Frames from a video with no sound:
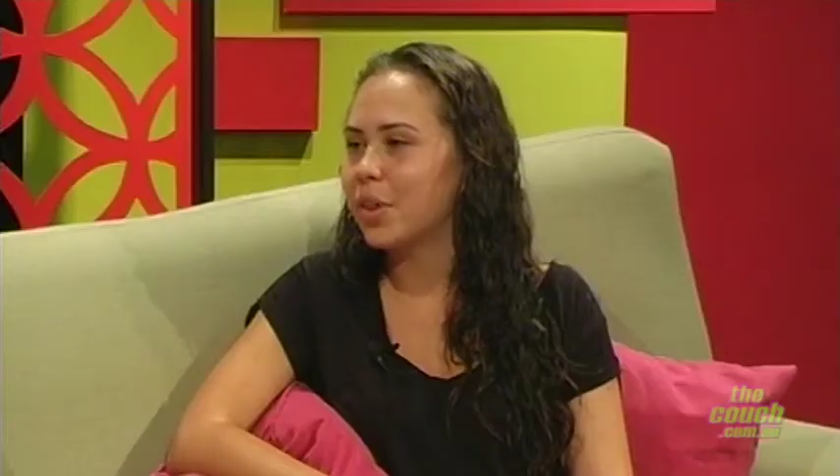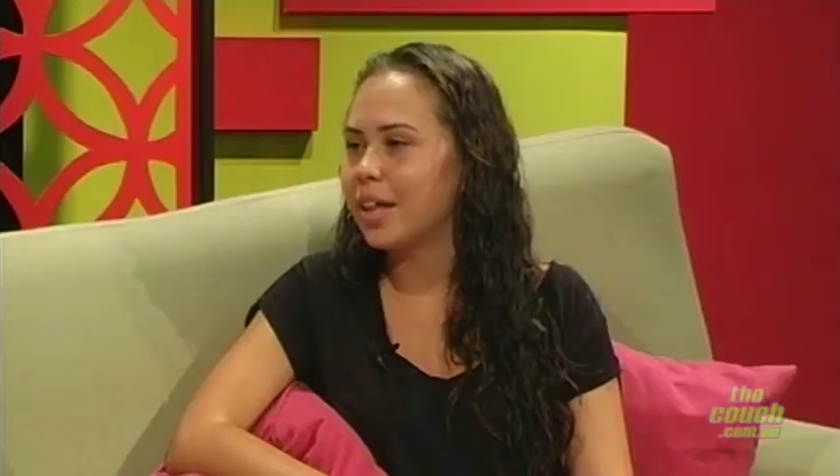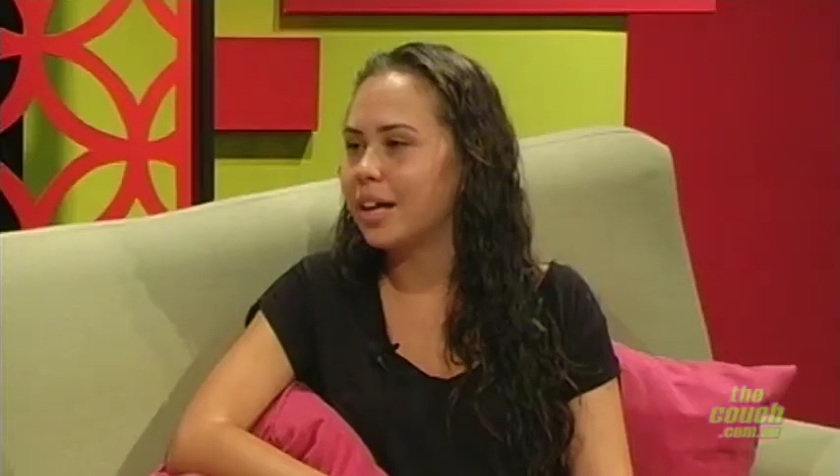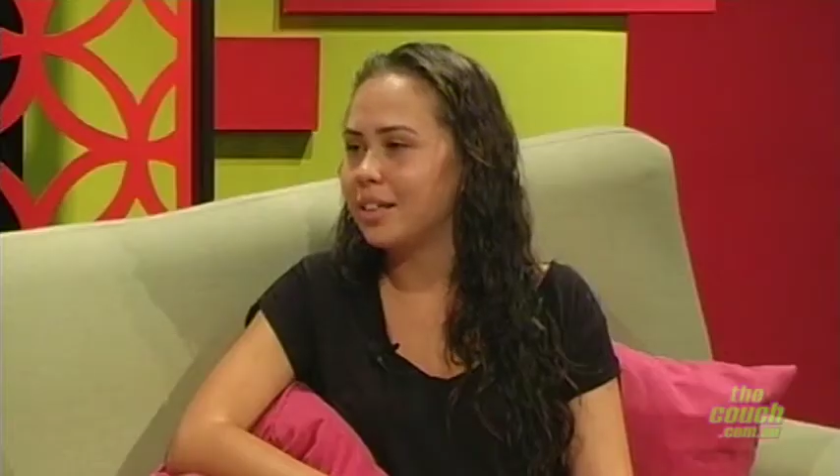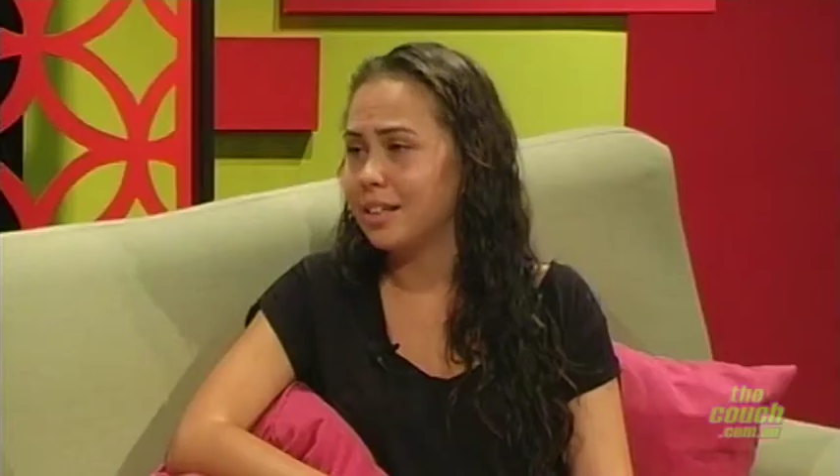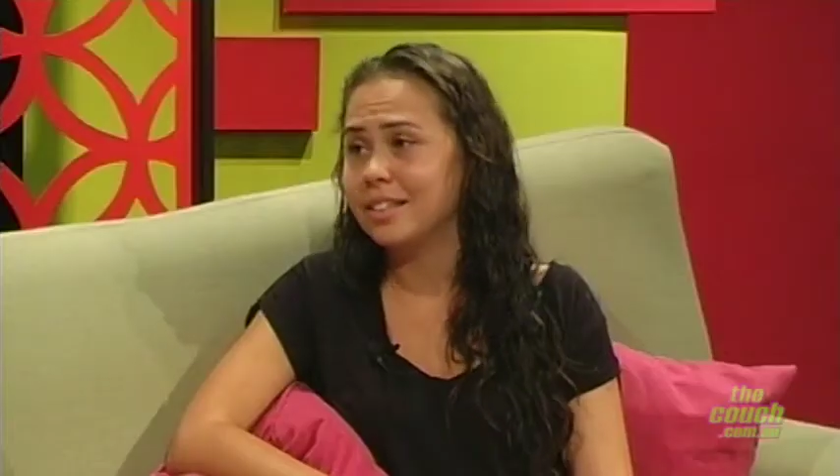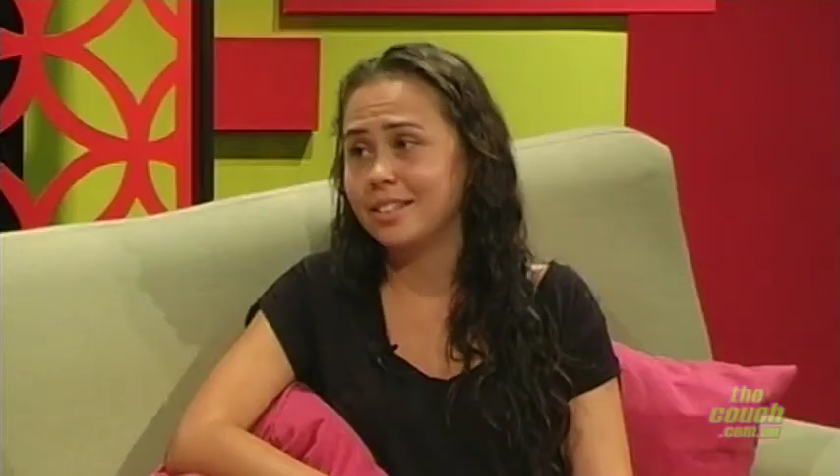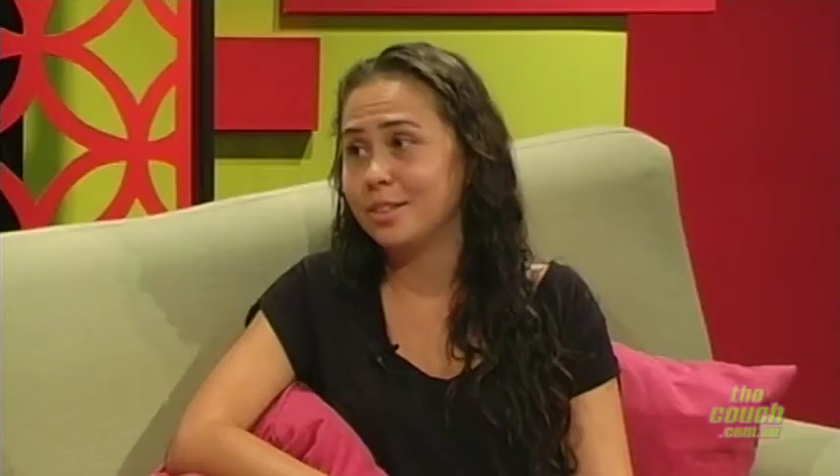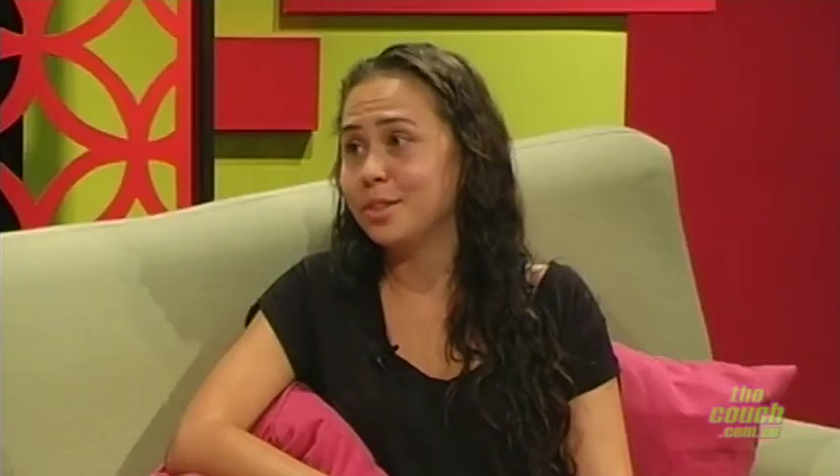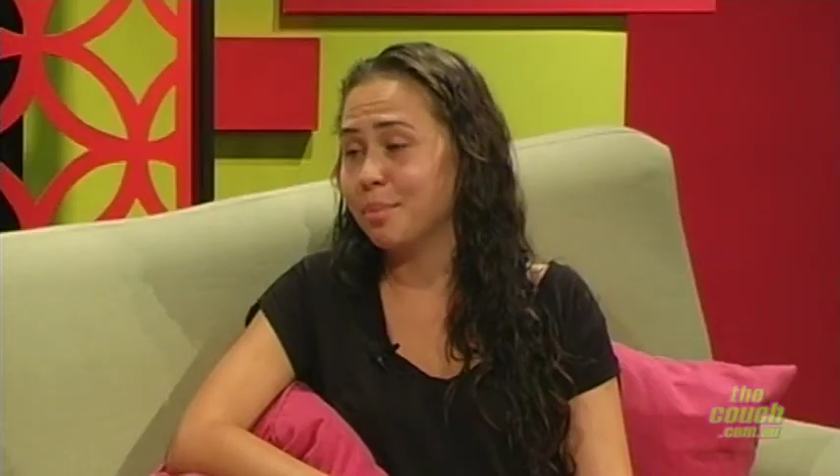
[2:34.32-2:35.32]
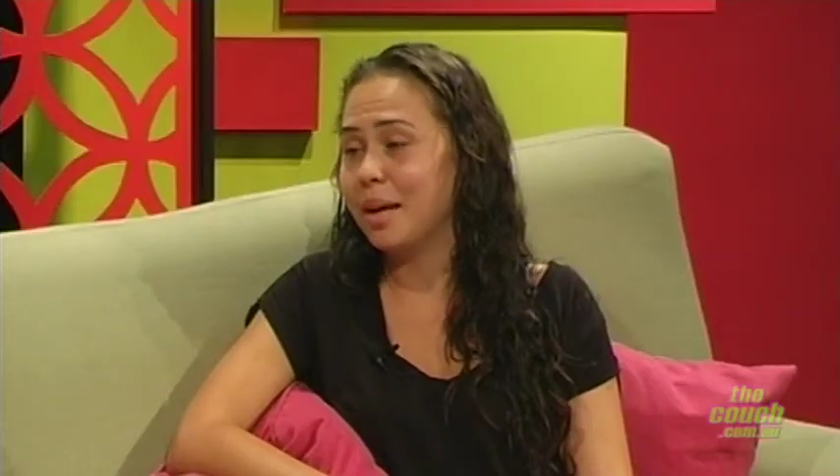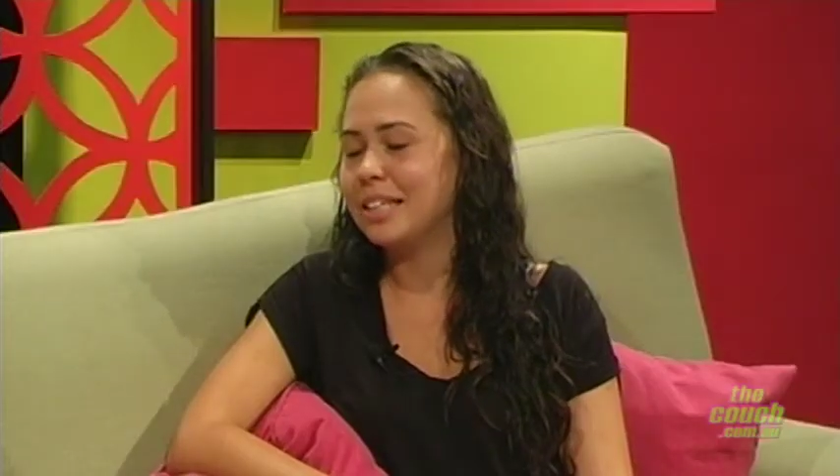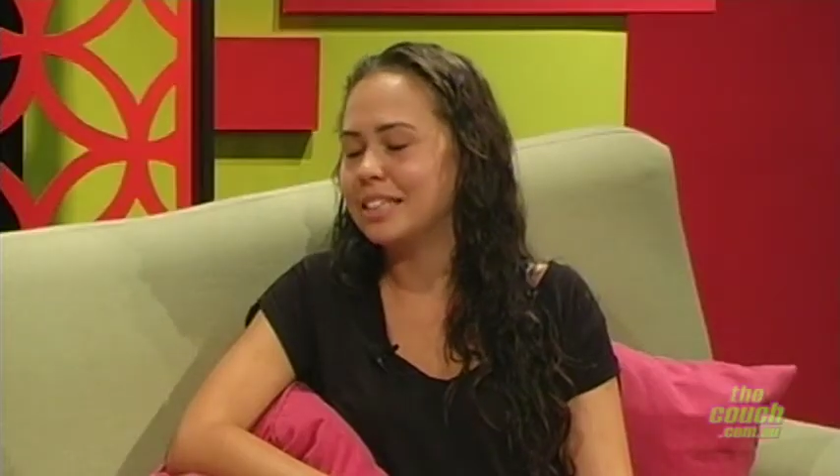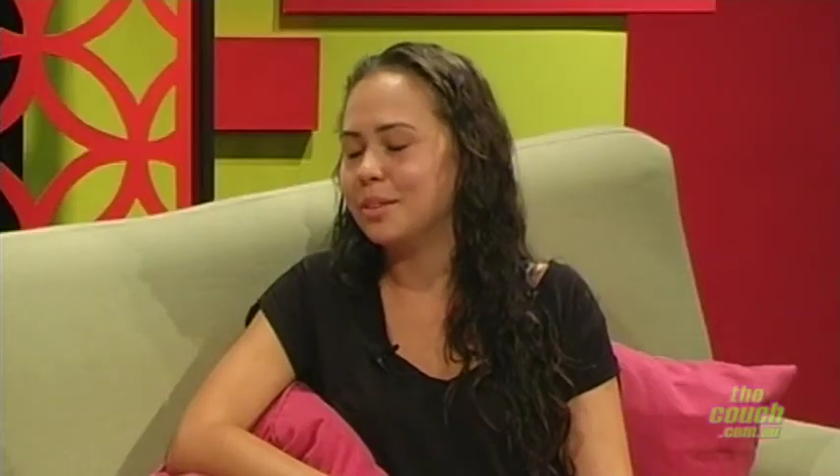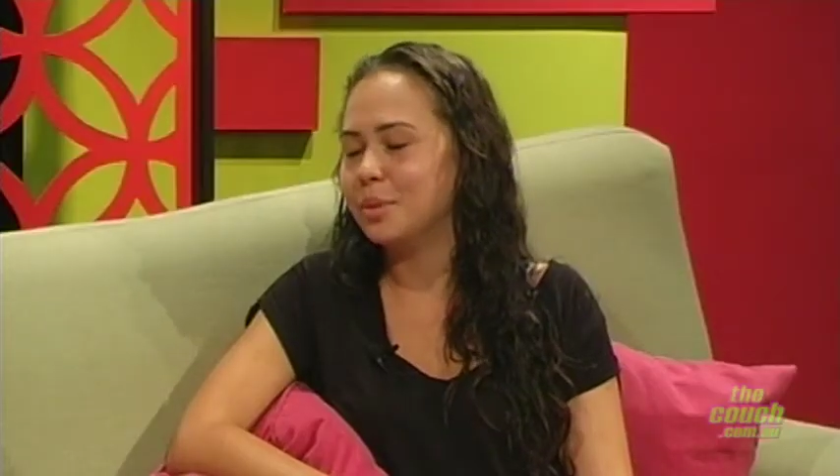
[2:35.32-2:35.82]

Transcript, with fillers: that, yes, it looks amazing.